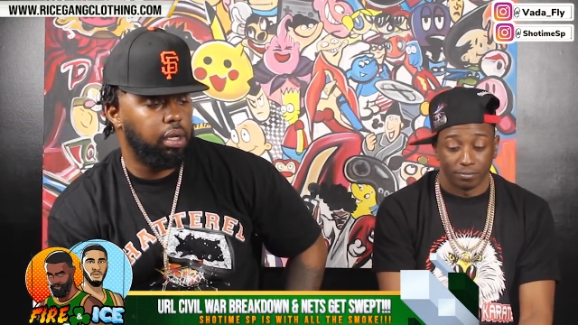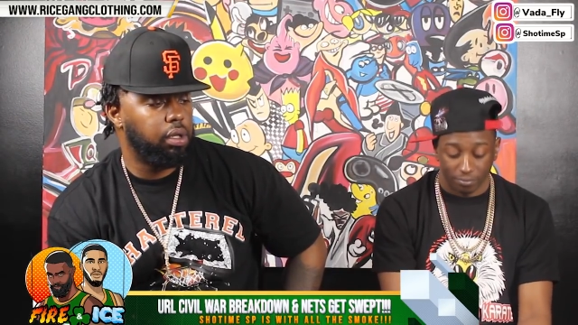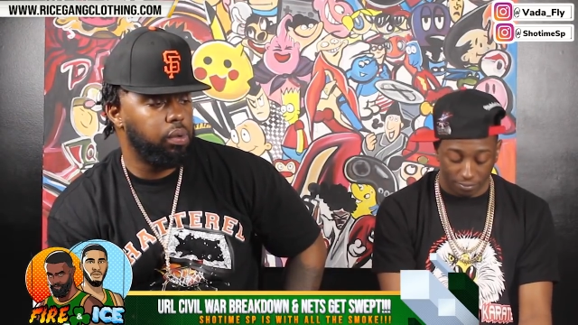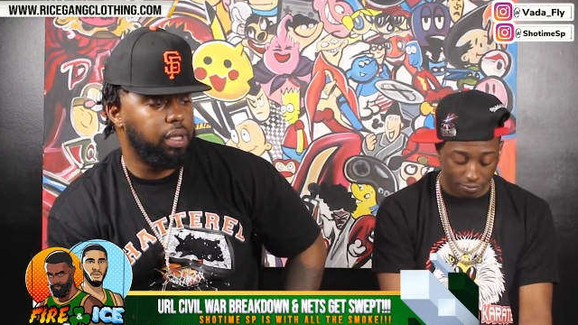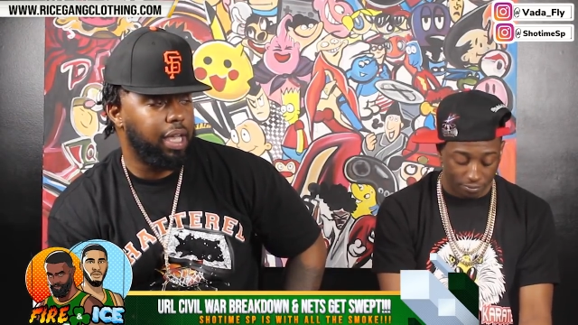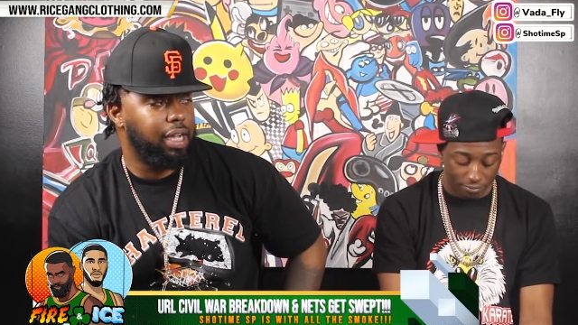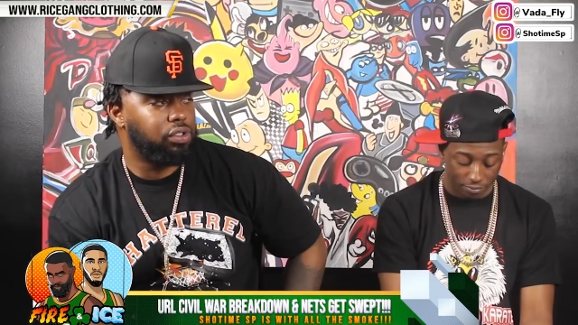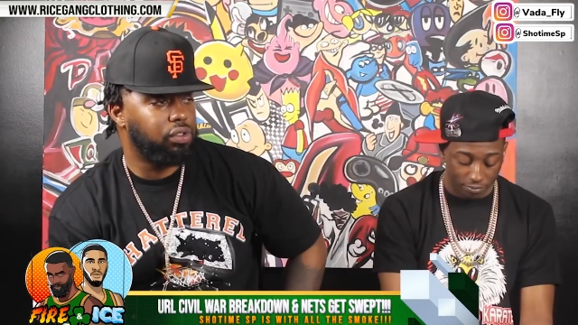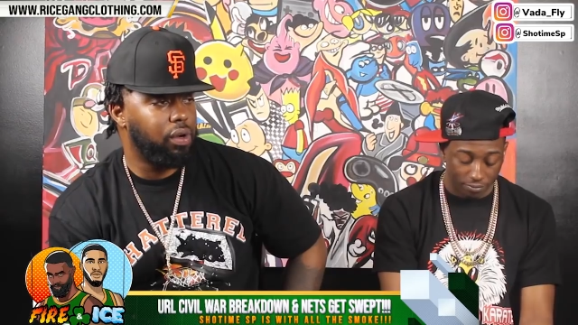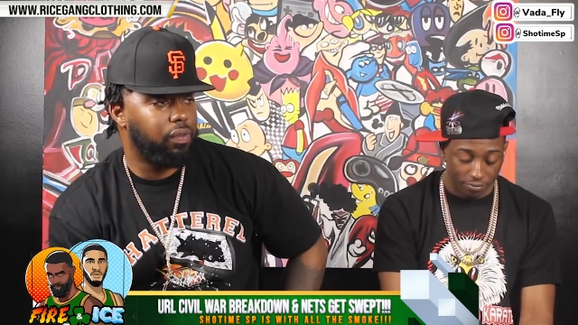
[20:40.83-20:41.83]
Speaker 1: Luke
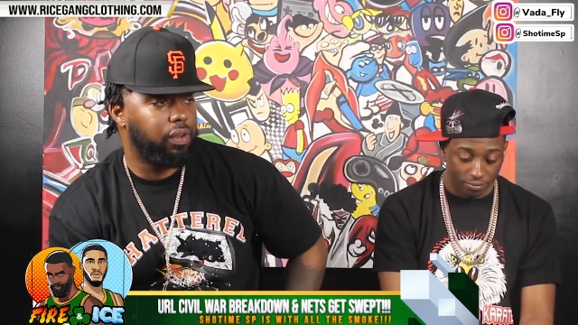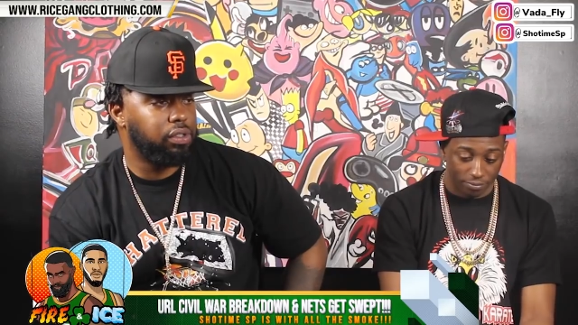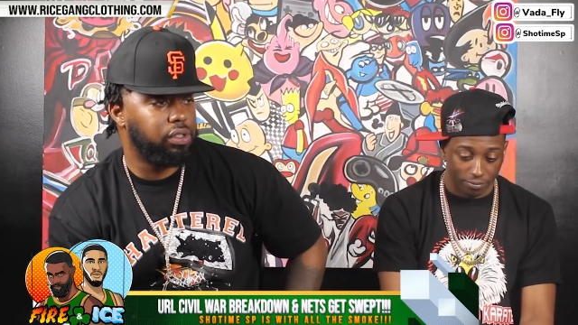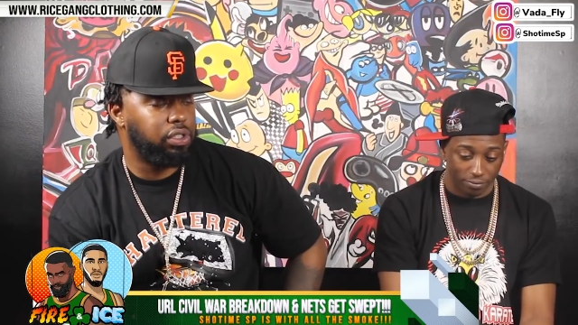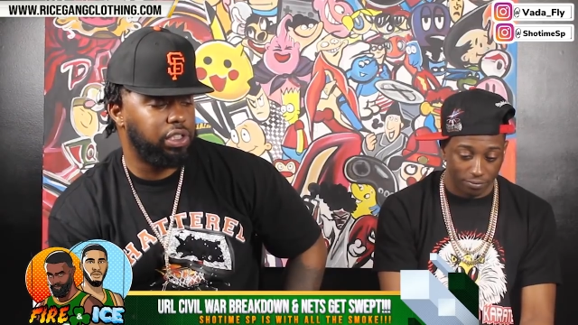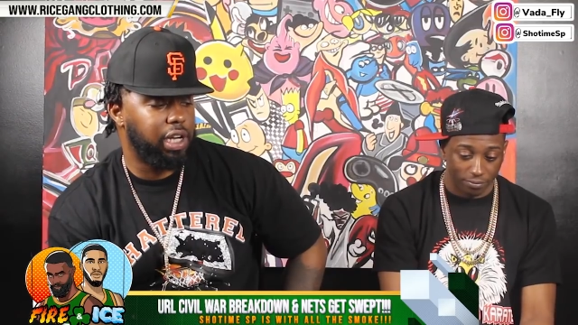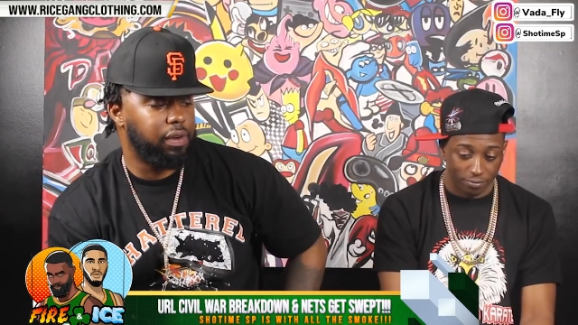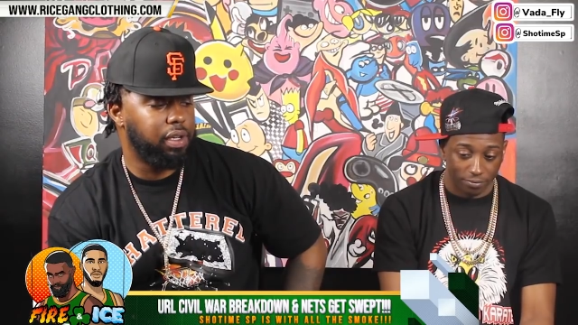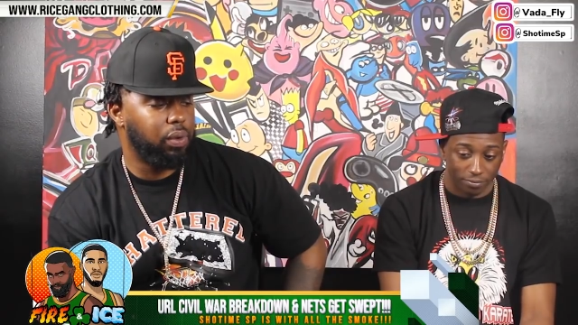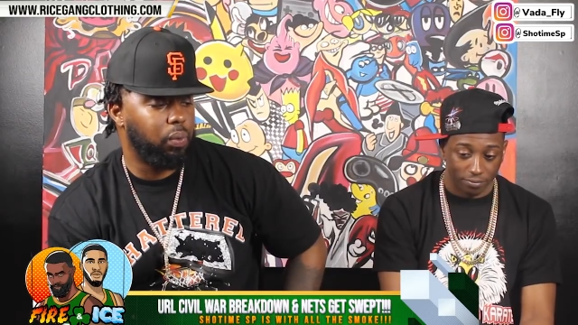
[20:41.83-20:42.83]
Castro versus
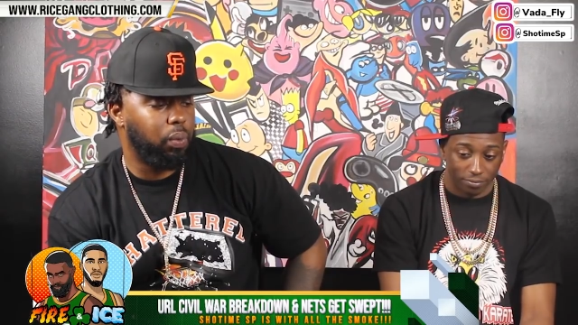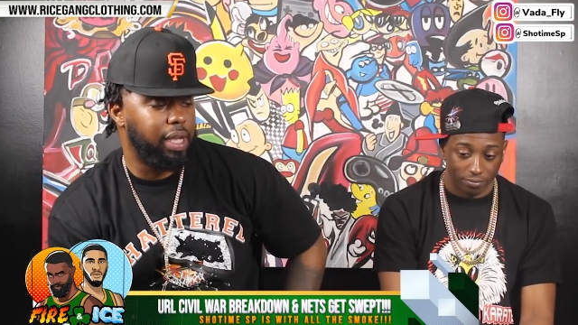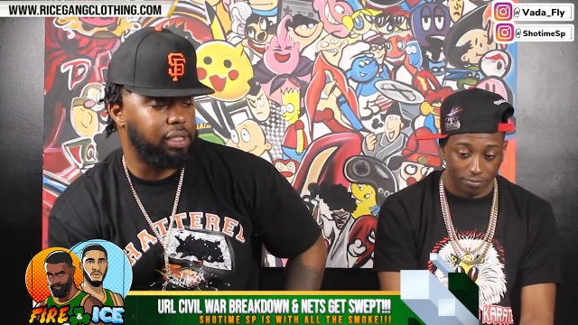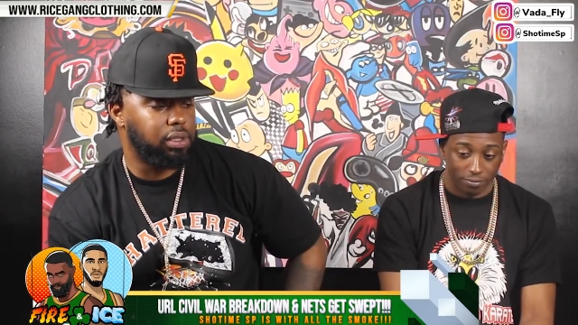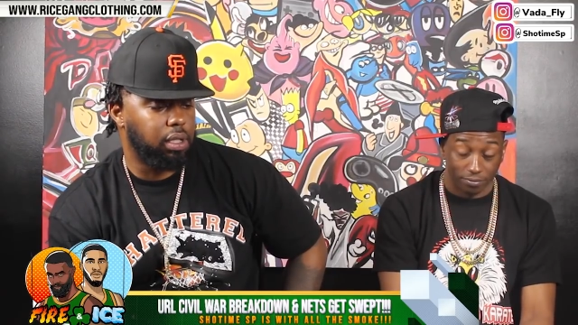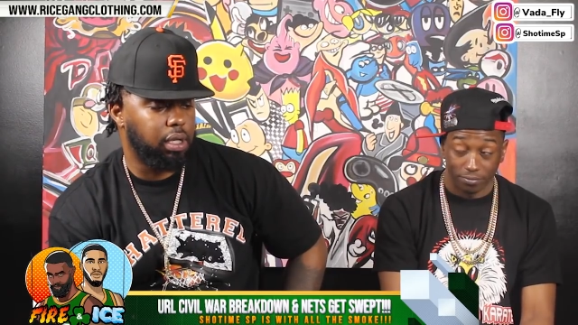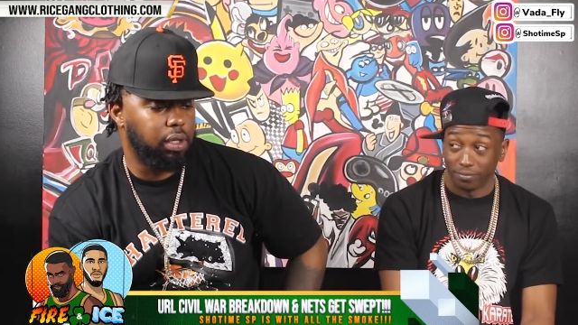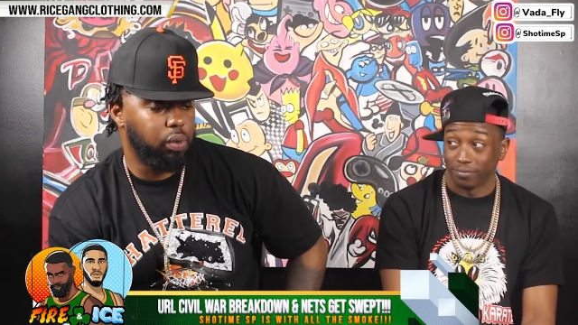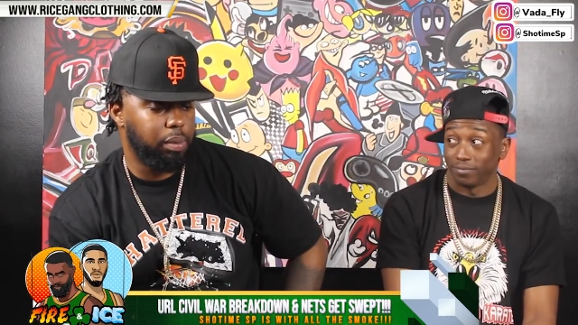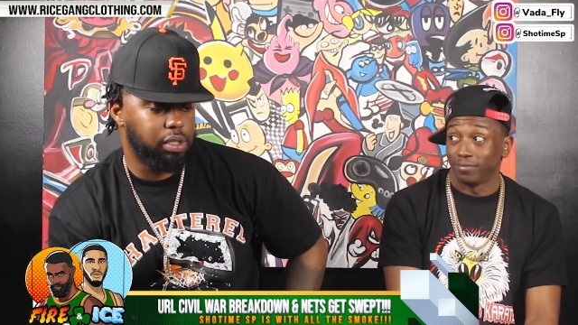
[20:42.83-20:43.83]
Jerry Wess.
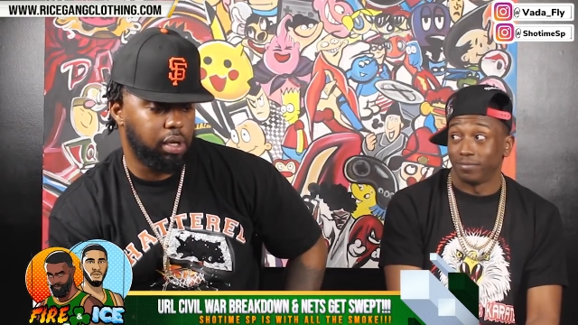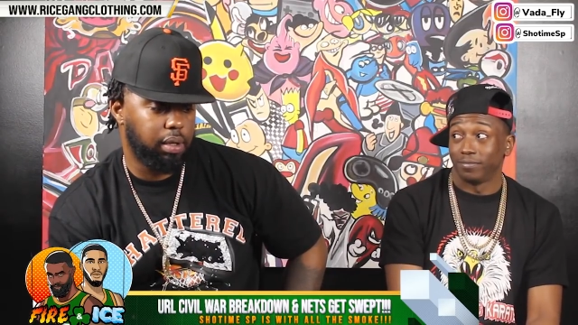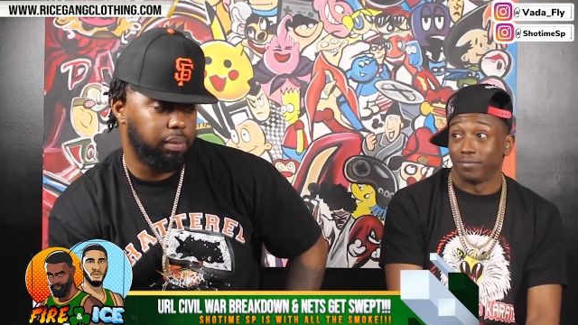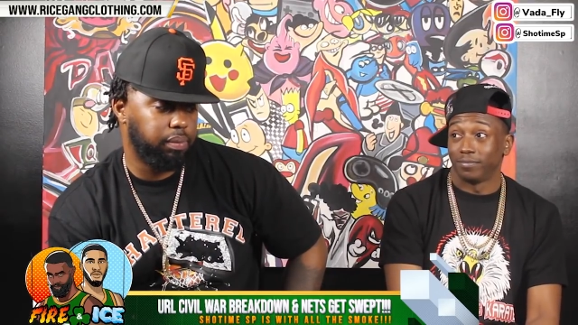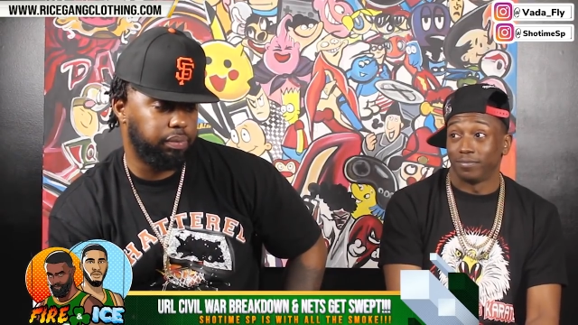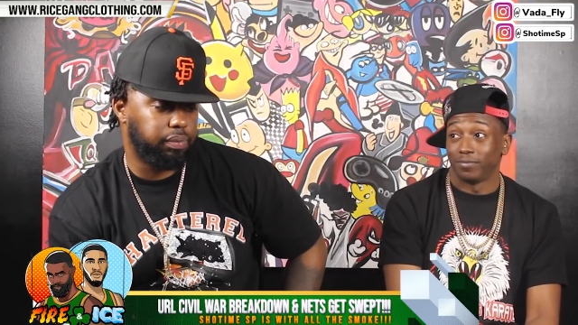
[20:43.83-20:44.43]
Uh, you want me to start?